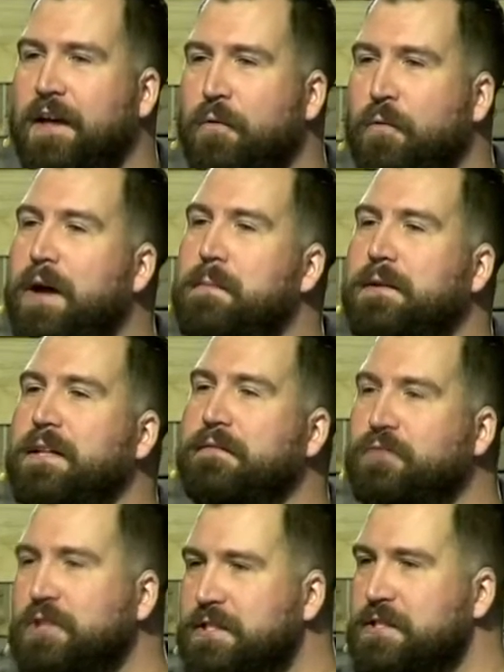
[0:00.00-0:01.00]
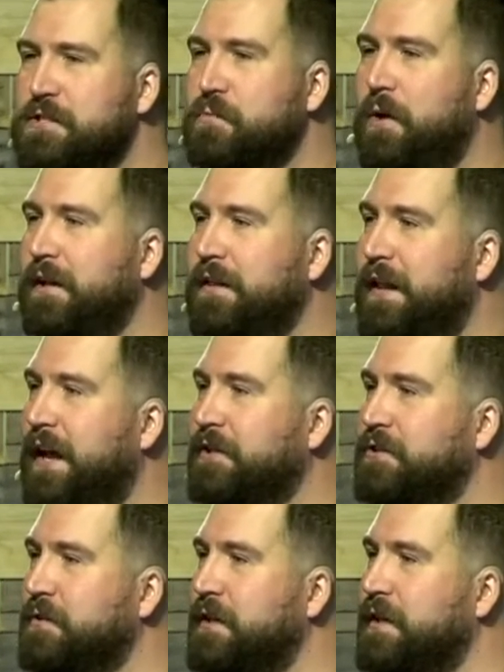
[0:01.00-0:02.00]
Well, I believe Jesus wanted that
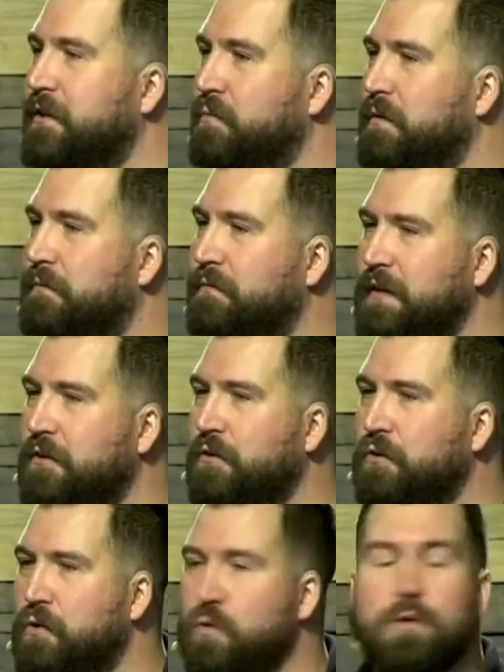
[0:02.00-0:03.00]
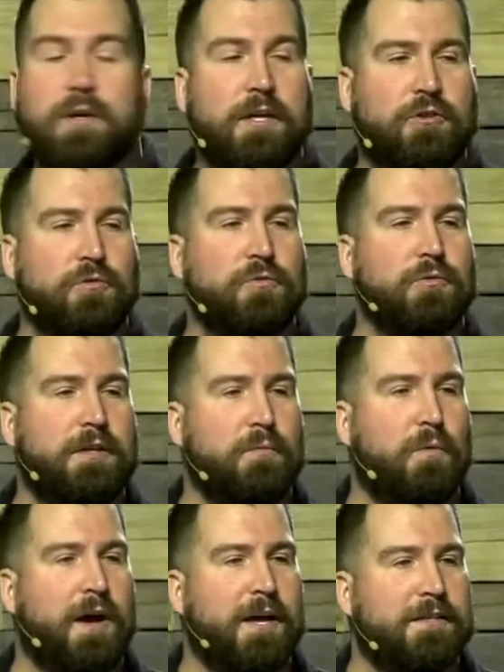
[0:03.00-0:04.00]
so he could reveal who he truly
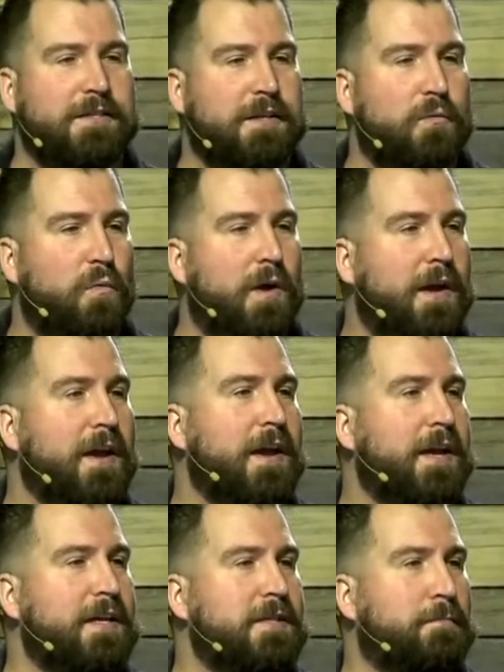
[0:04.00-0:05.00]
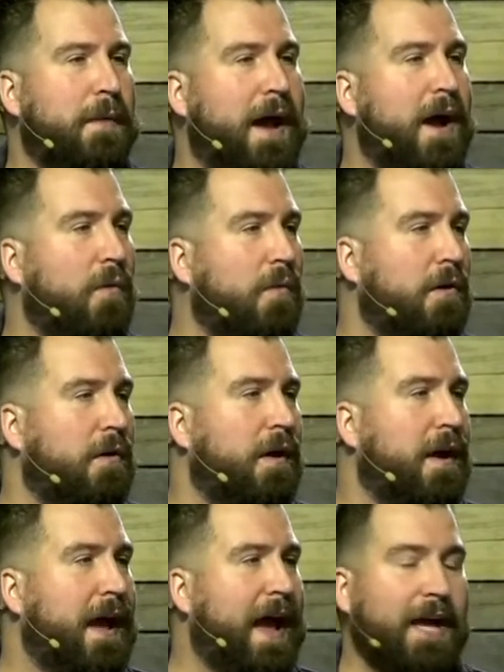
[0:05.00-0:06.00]
was and what his power
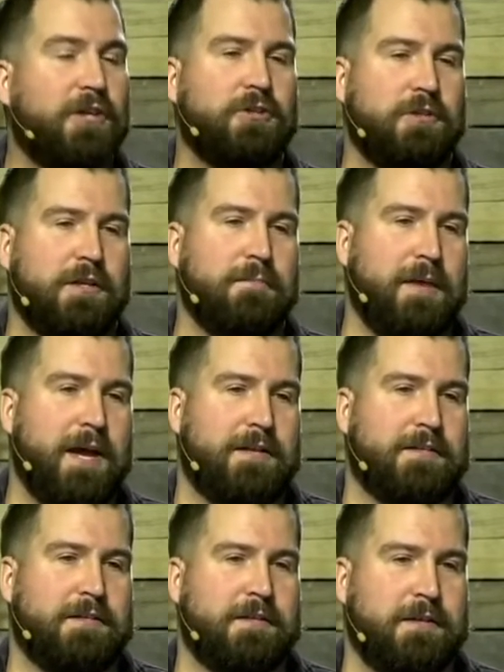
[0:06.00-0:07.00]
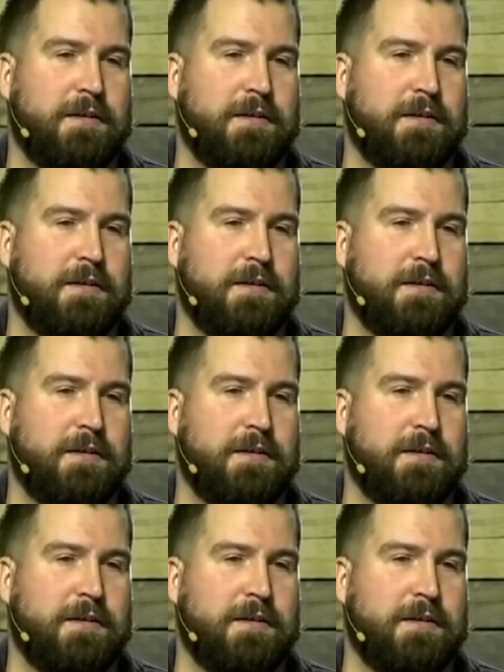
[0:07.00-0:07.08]
actually meant.